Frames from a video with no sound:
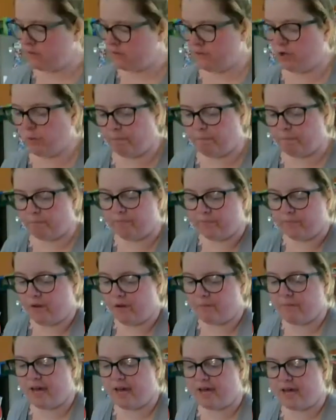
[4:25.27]
Nope.
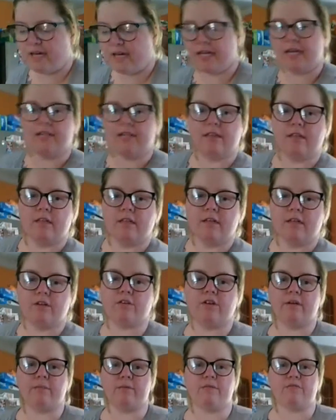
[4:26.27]
Now I'm adding in the
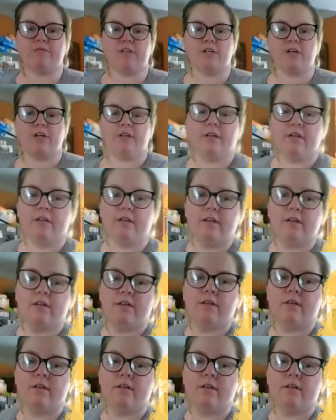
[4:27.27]
cream of tartar,